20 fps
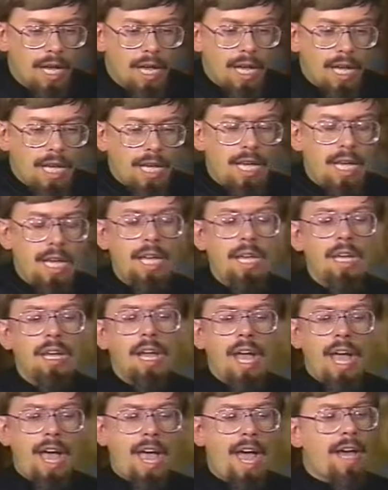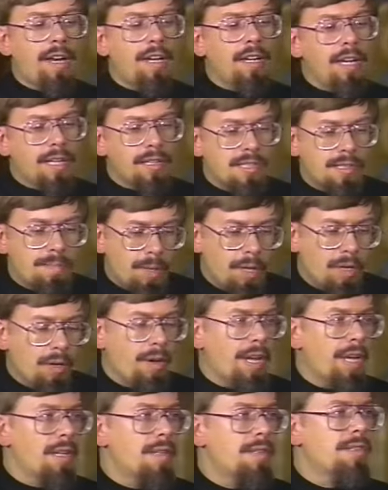He had an
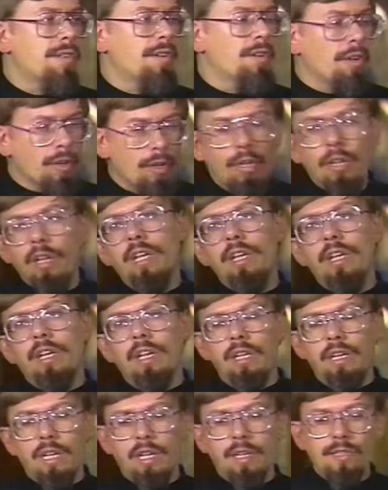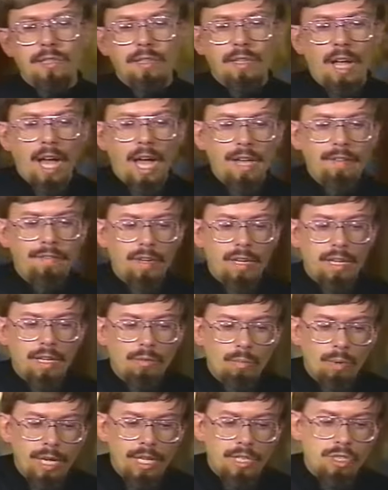experience early in his life
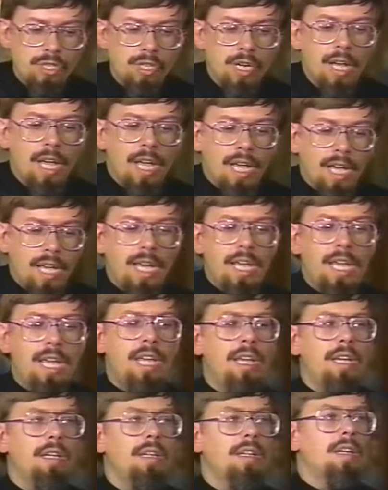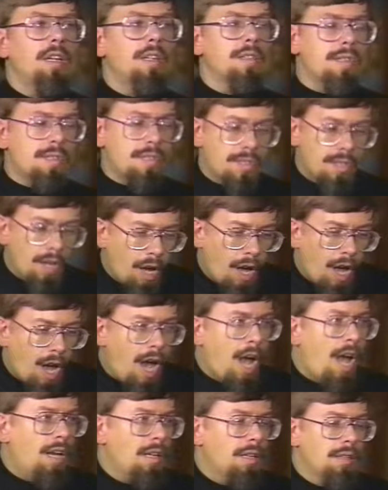in which he
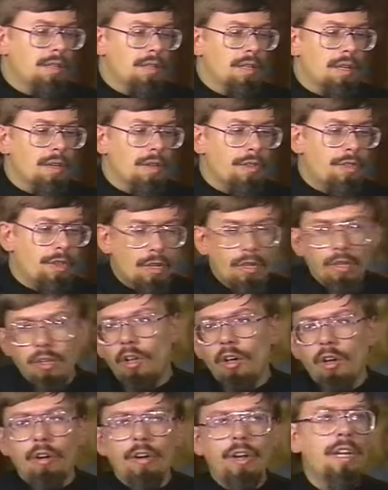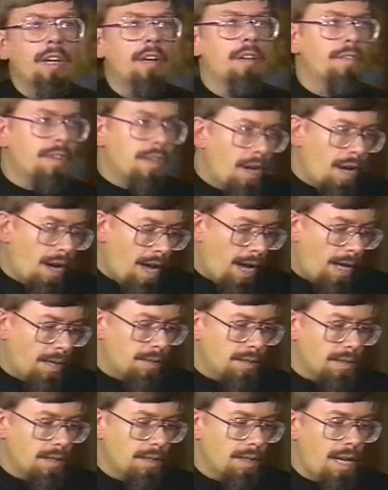saw the glory of God,
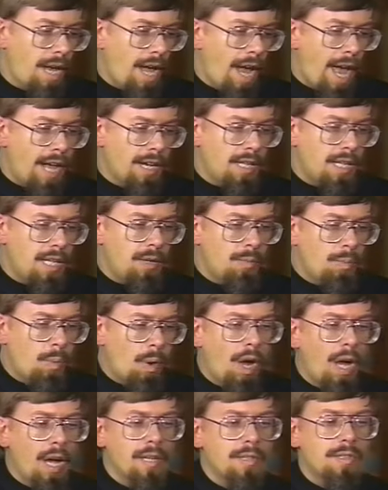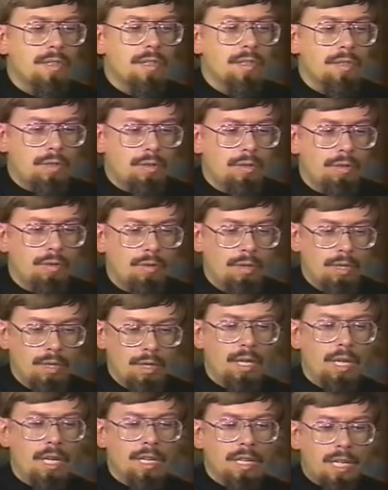and he was to
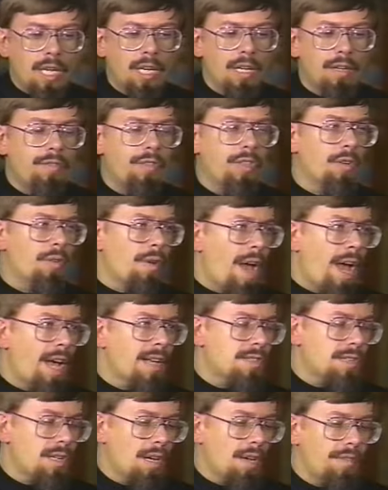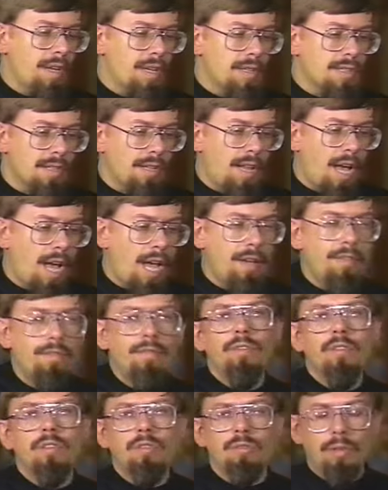give the rest of his
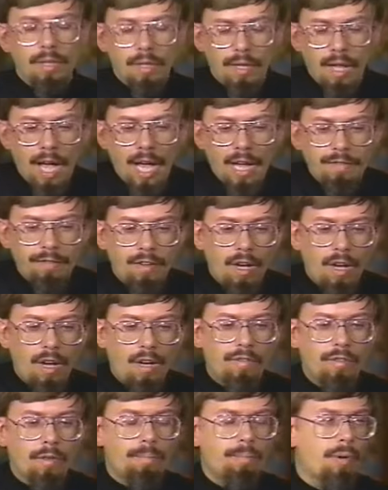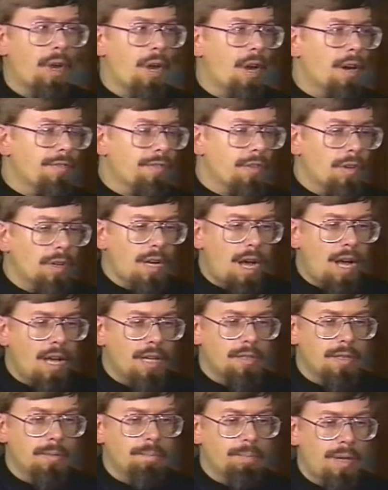life to a life of prayerful
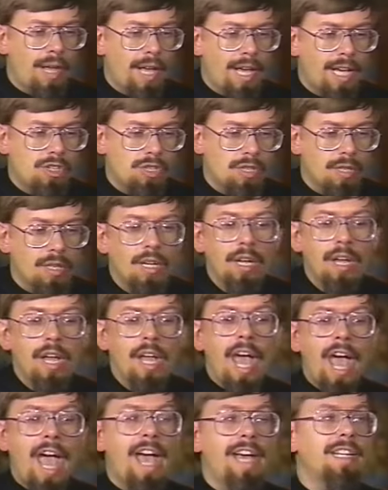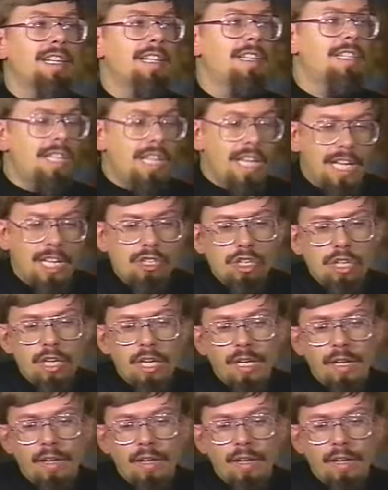contemplation and teaching